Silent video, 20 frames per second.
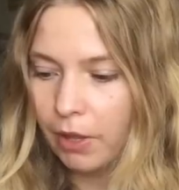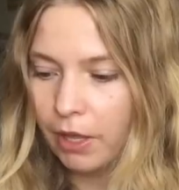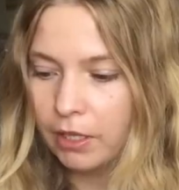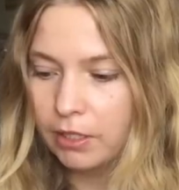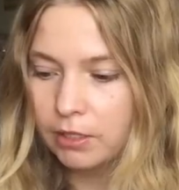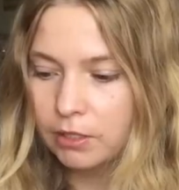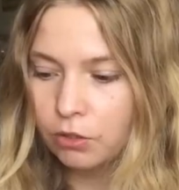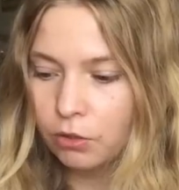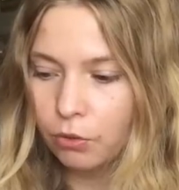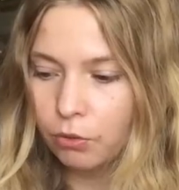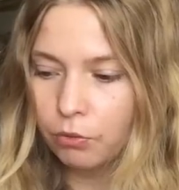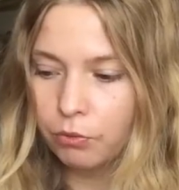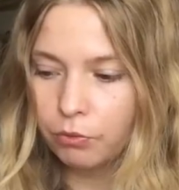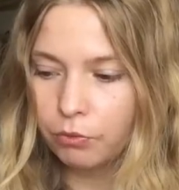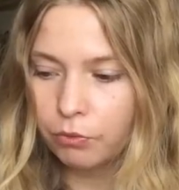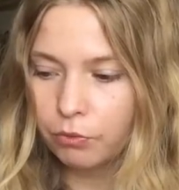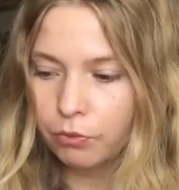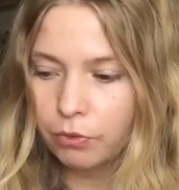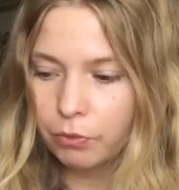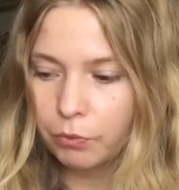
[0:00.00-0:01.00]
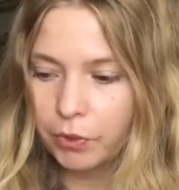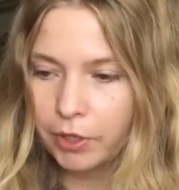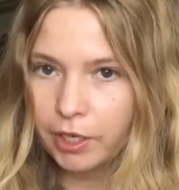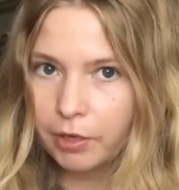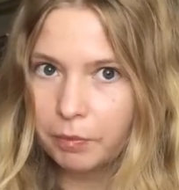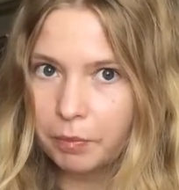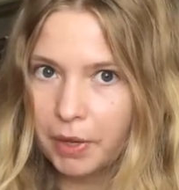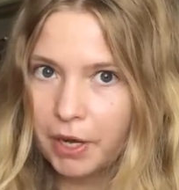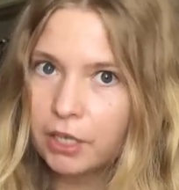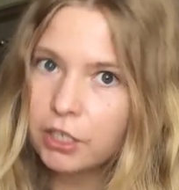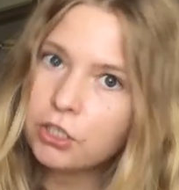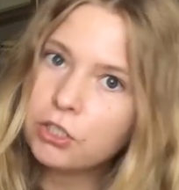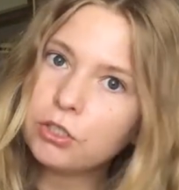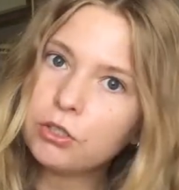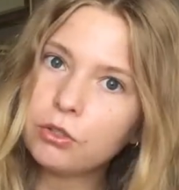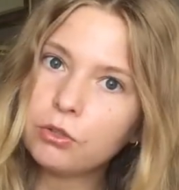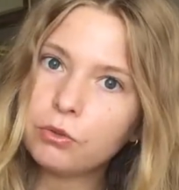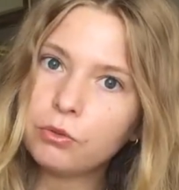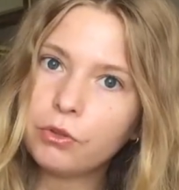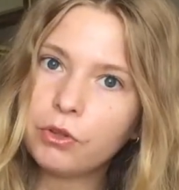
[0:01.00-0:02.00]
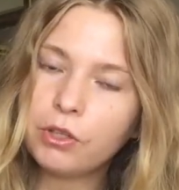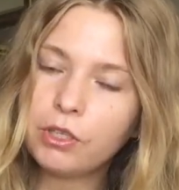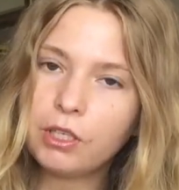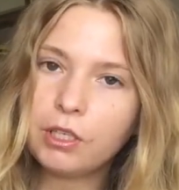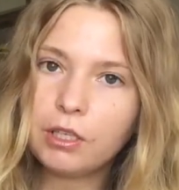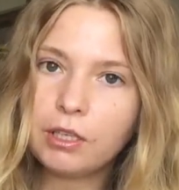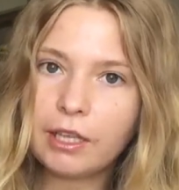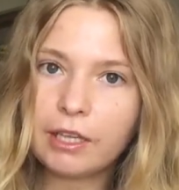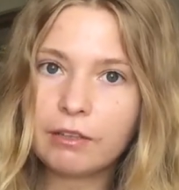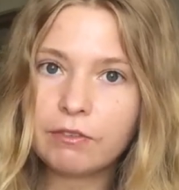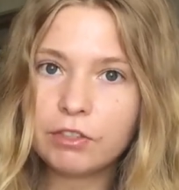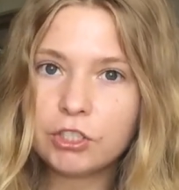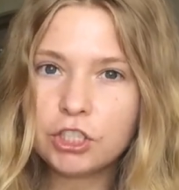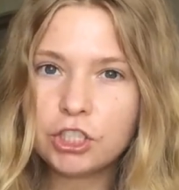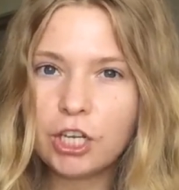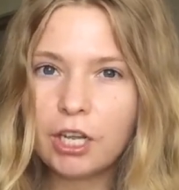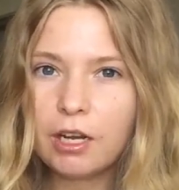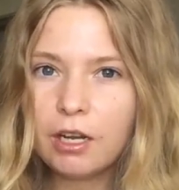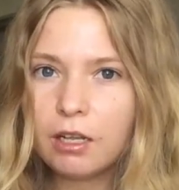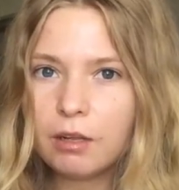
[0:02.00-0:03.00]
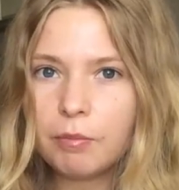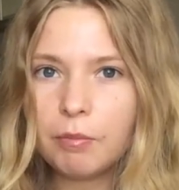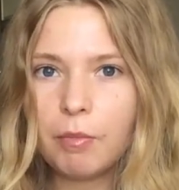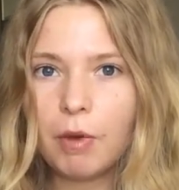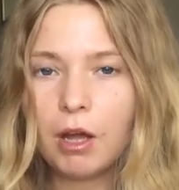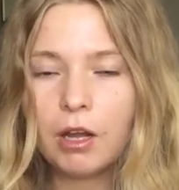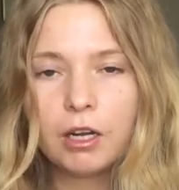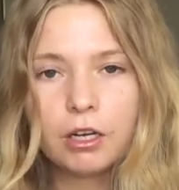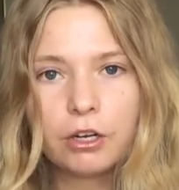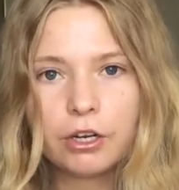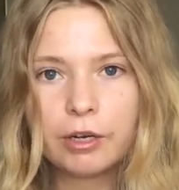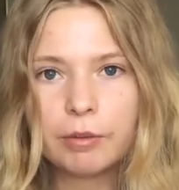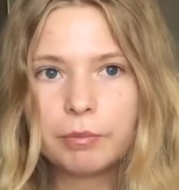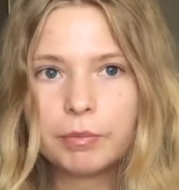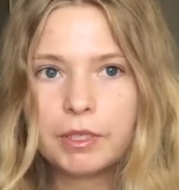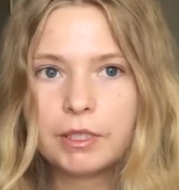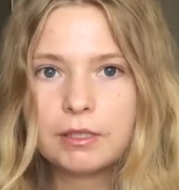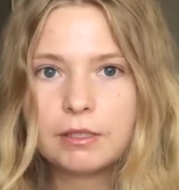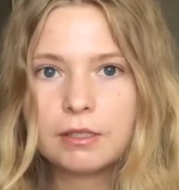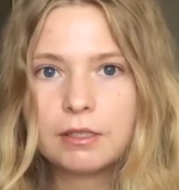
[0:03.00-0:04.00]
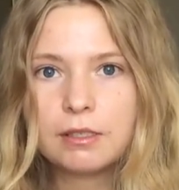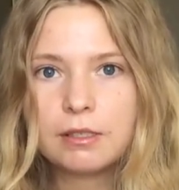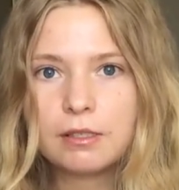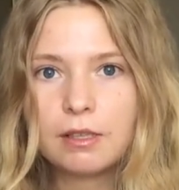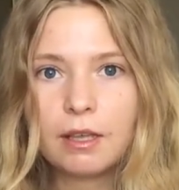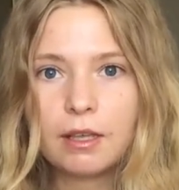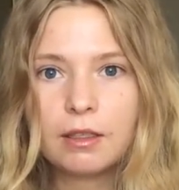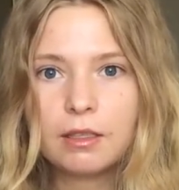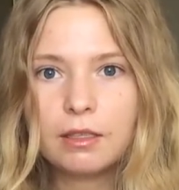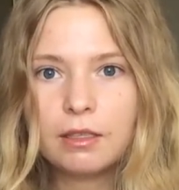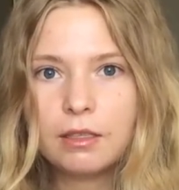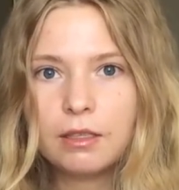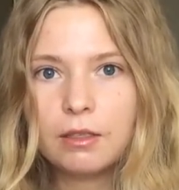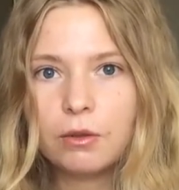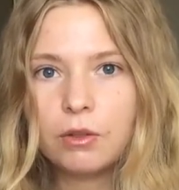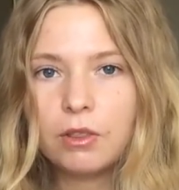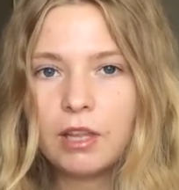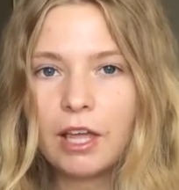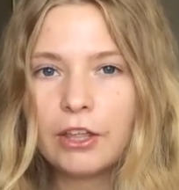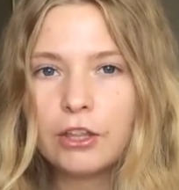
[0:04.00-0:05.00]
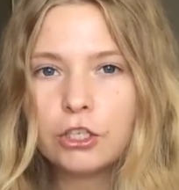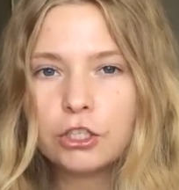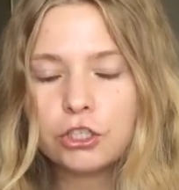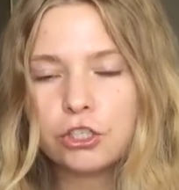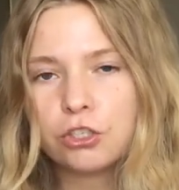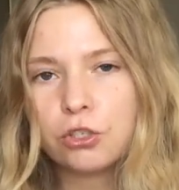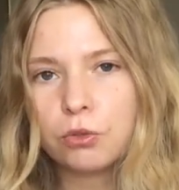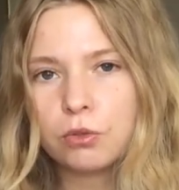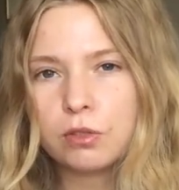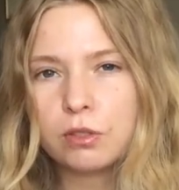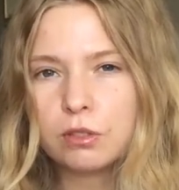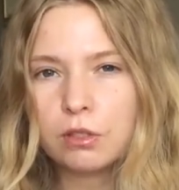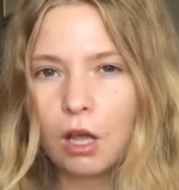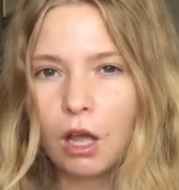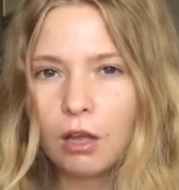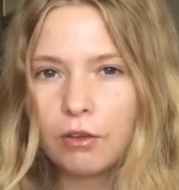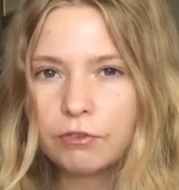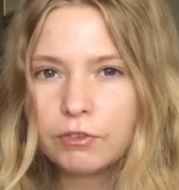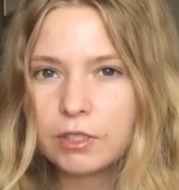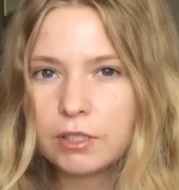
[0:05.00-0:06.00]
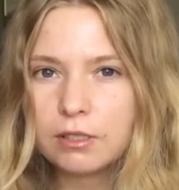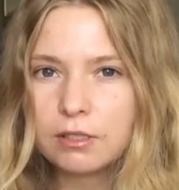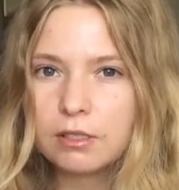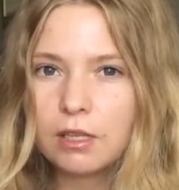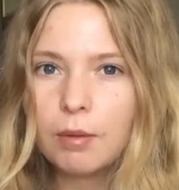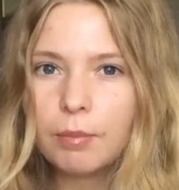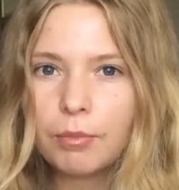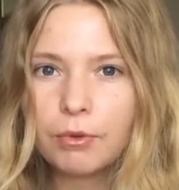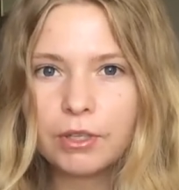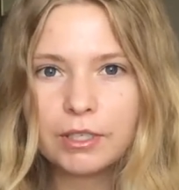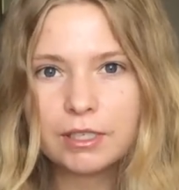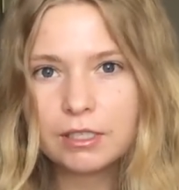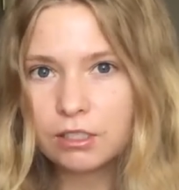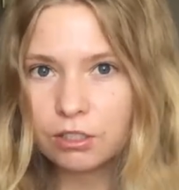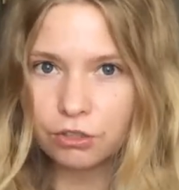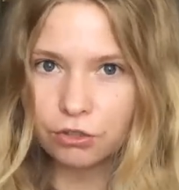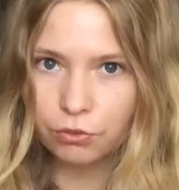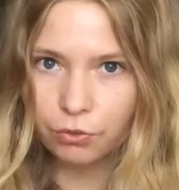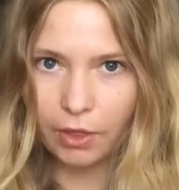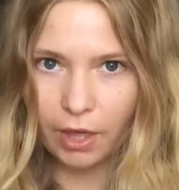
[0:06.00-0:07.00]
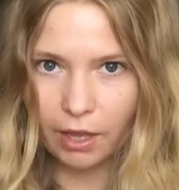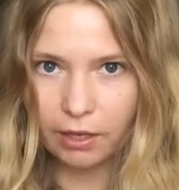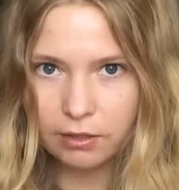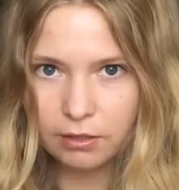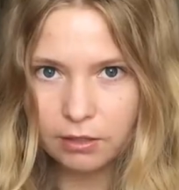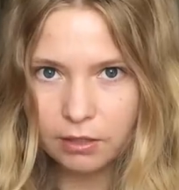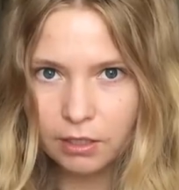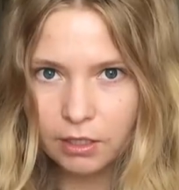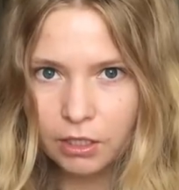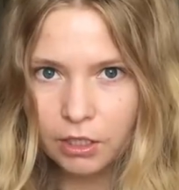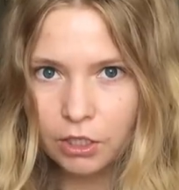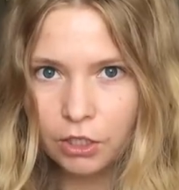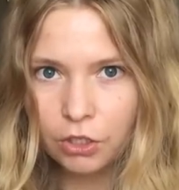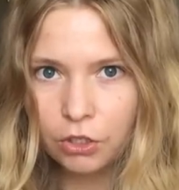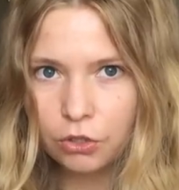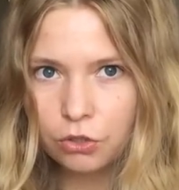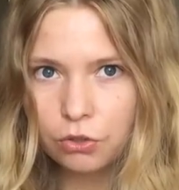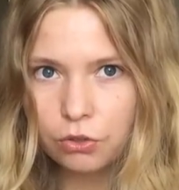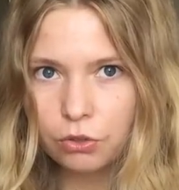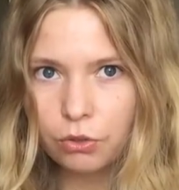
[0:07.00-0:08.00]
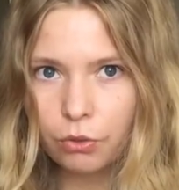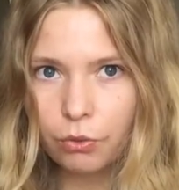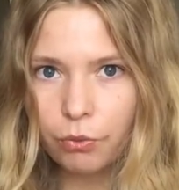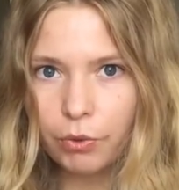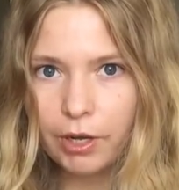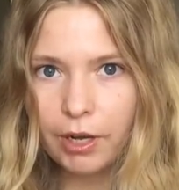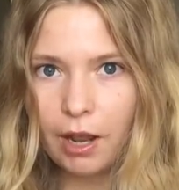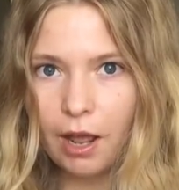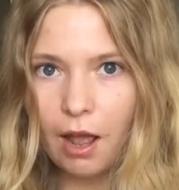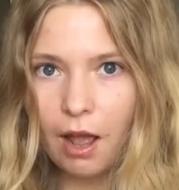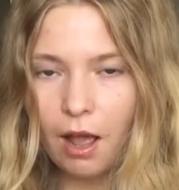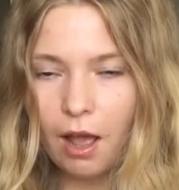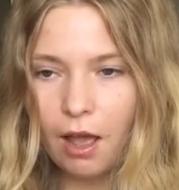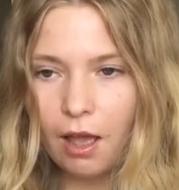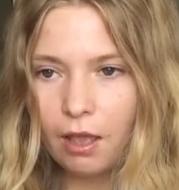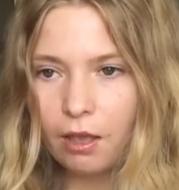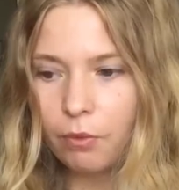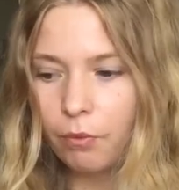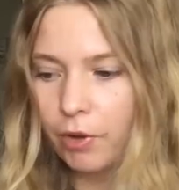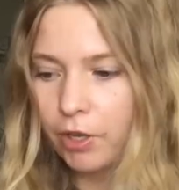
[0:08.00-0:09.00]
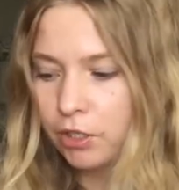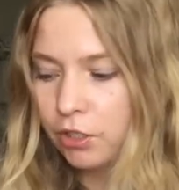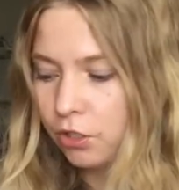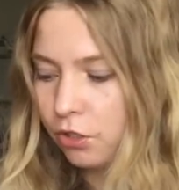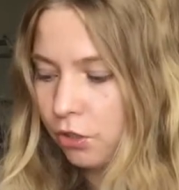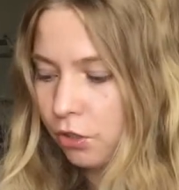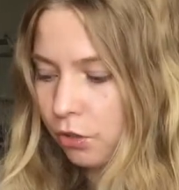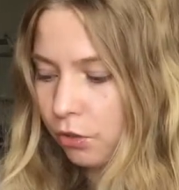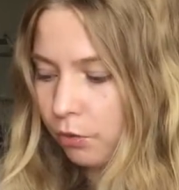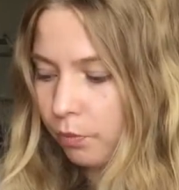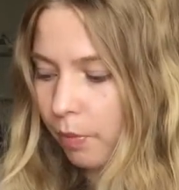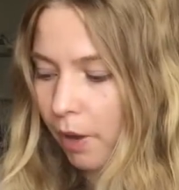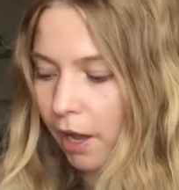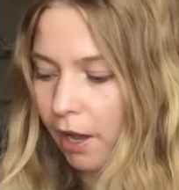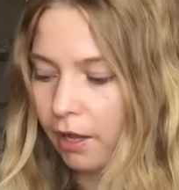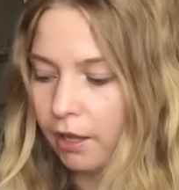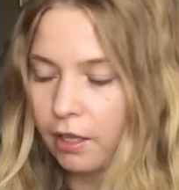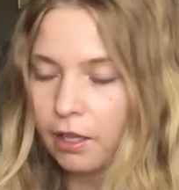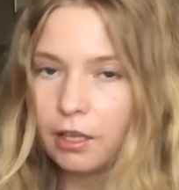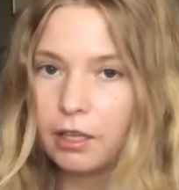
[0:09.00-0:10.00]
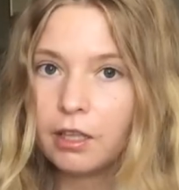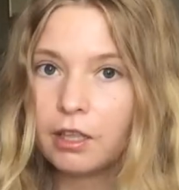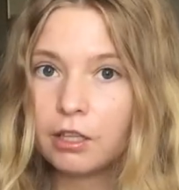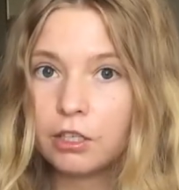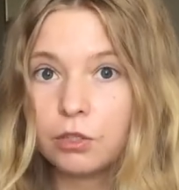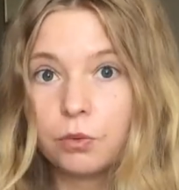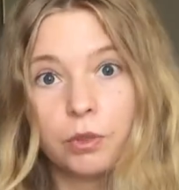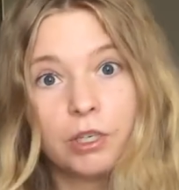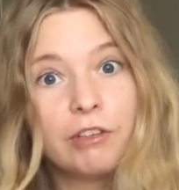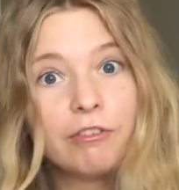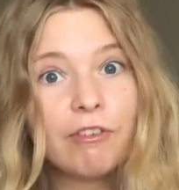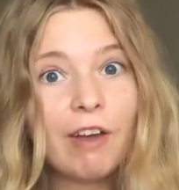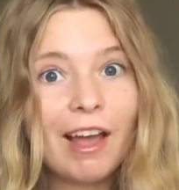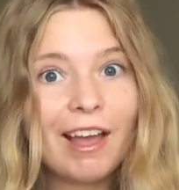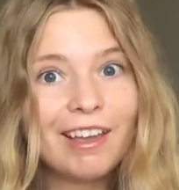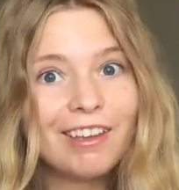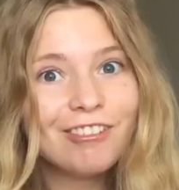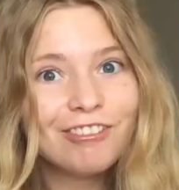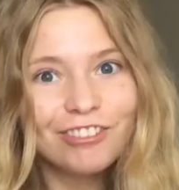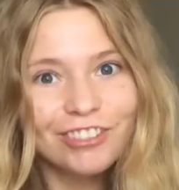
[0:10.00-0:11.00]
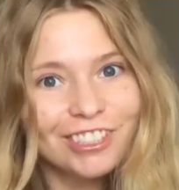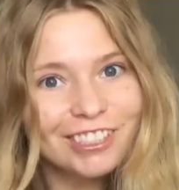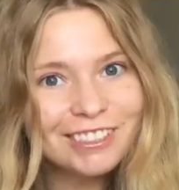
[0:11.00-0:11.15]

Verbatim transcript: And so when compared to the like Vachetta monogram pieces, like the leather is so soft and supple, it doesn't do that. So when I went to buy the 25,